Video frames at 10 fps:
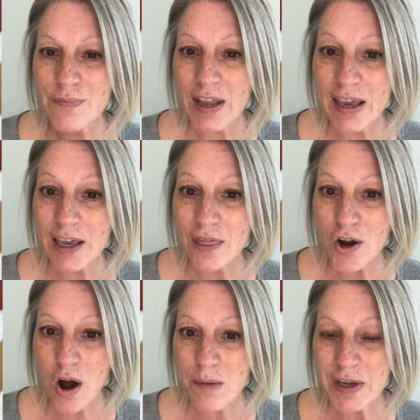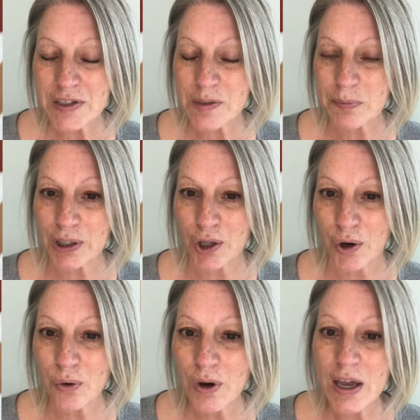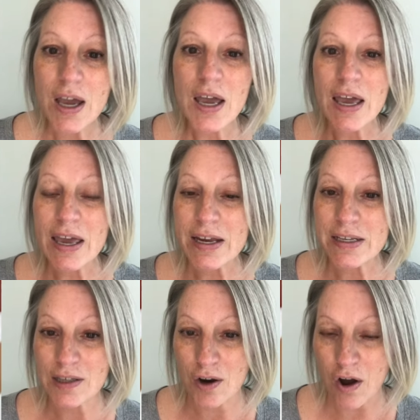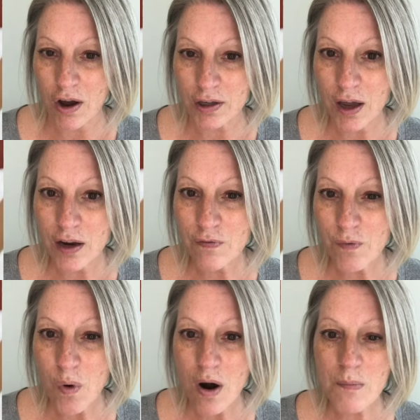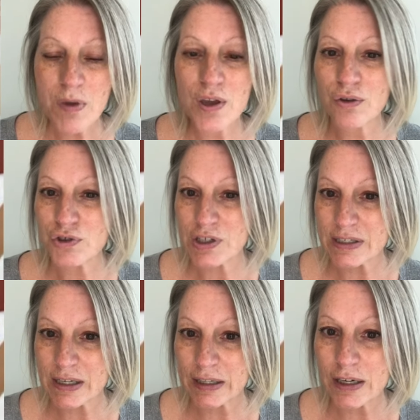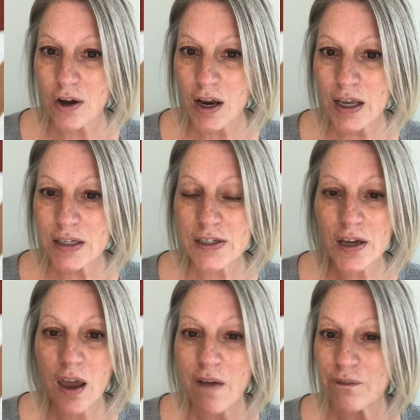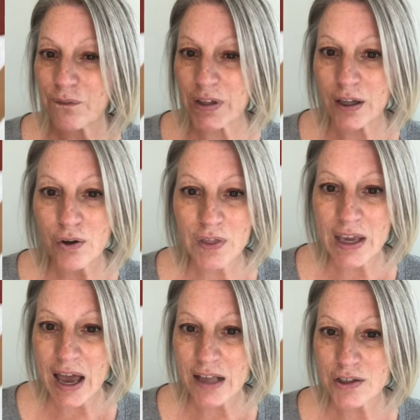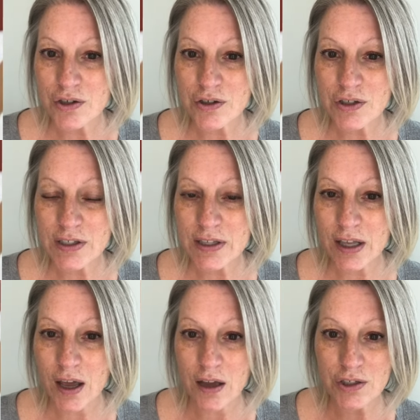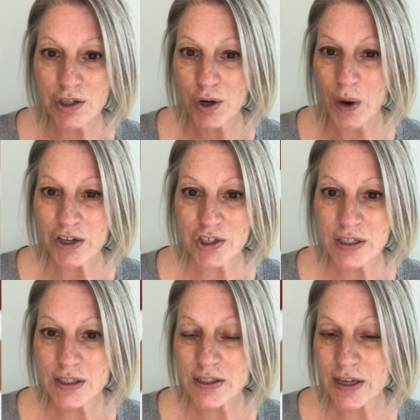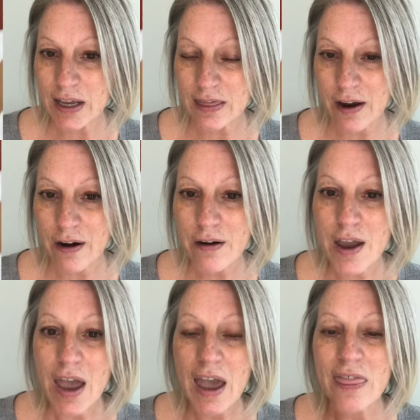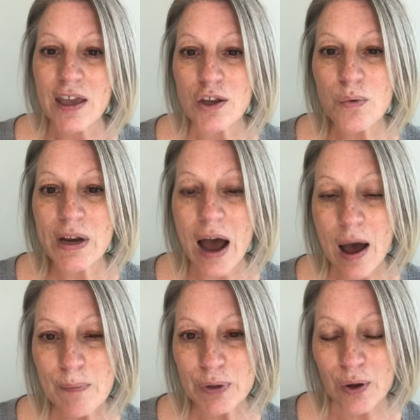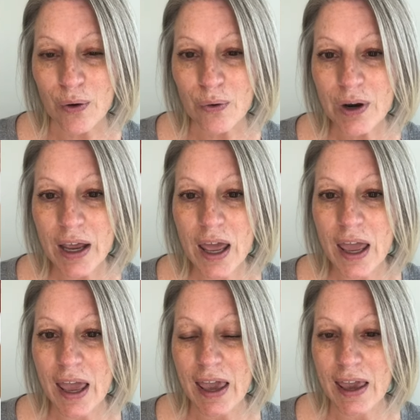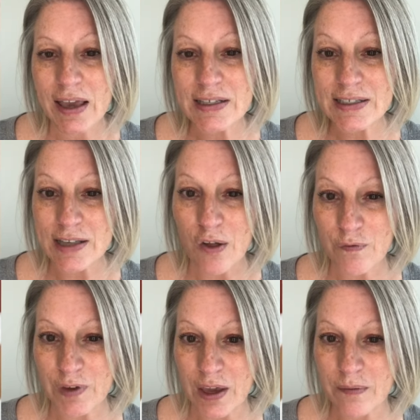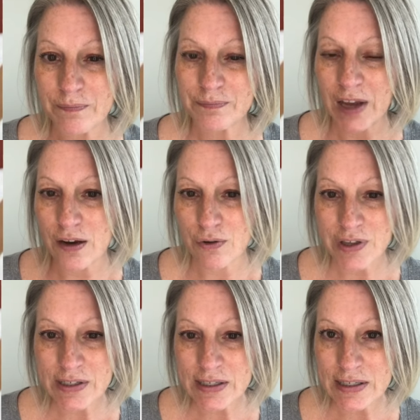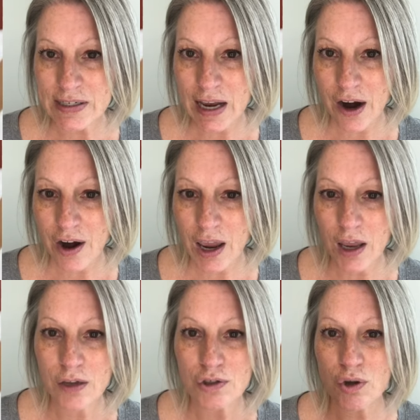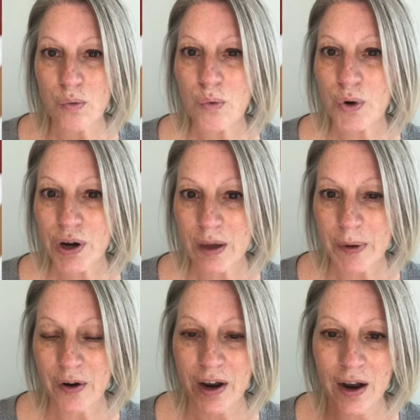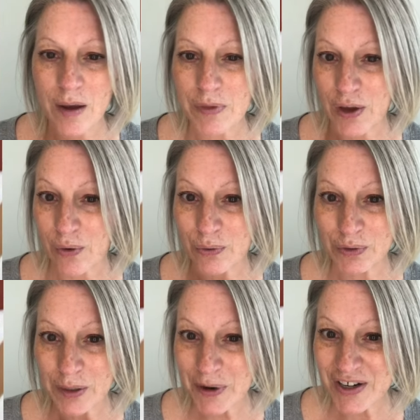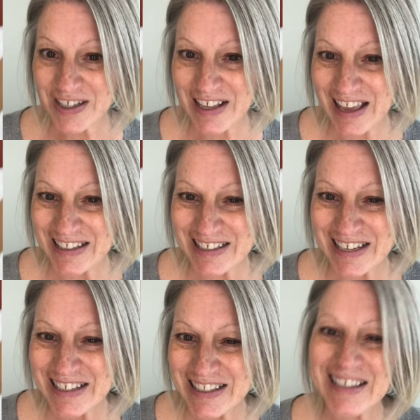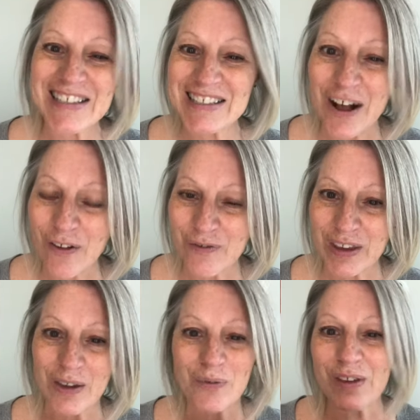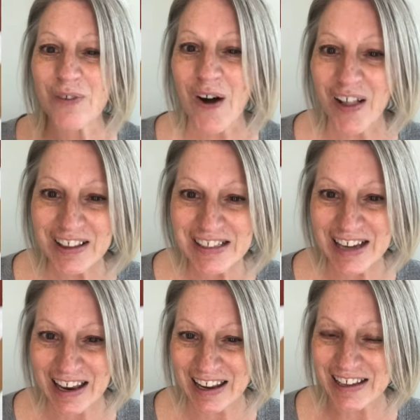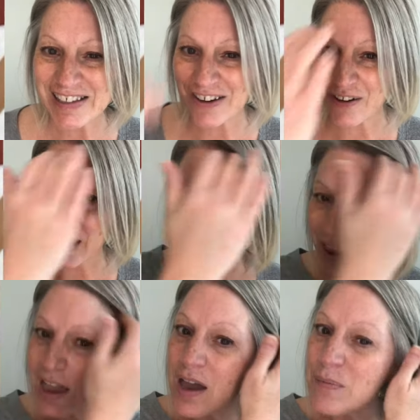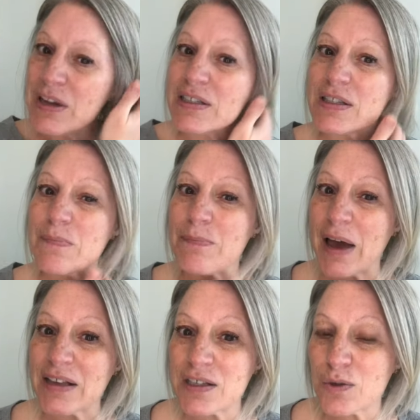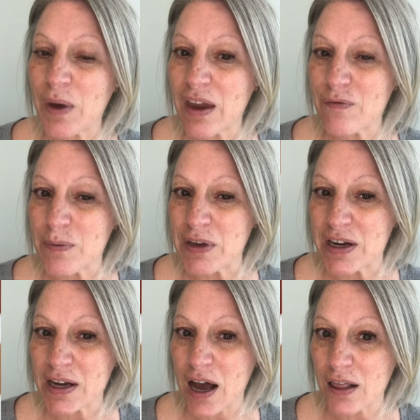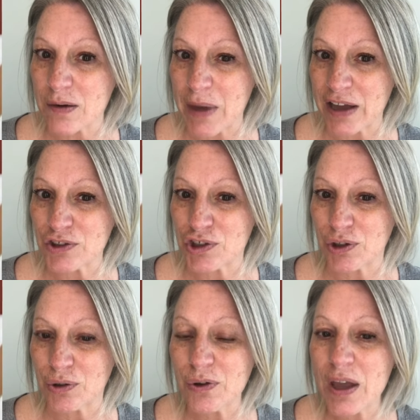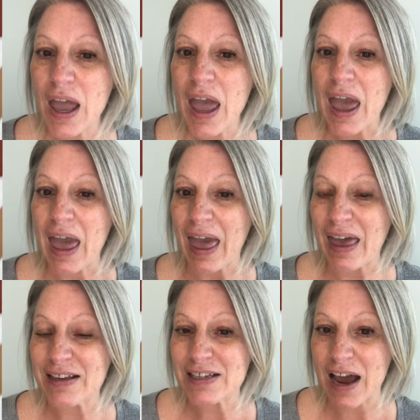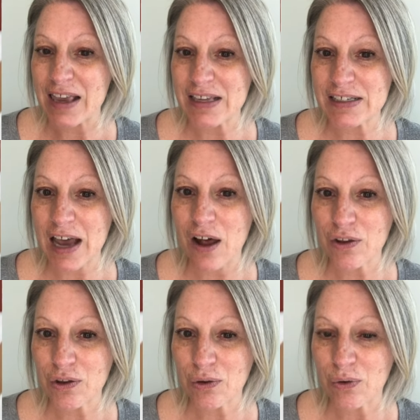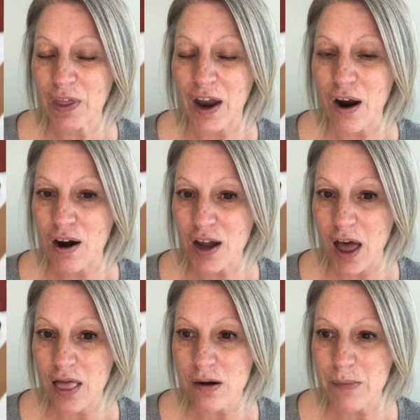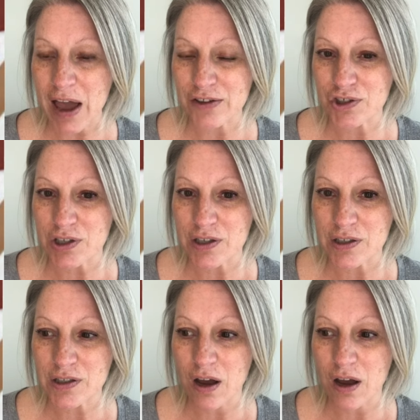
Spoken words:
in the comments below. It is an online form. You just click on it, fill out the answers to the questions in there, and then you would upload a selfie. I know this is scary. Don't worry about it. I'm the only person that sees the selfie. We've all done it, okay? But it's the best way for me to color match you. And I can tell you that our color matches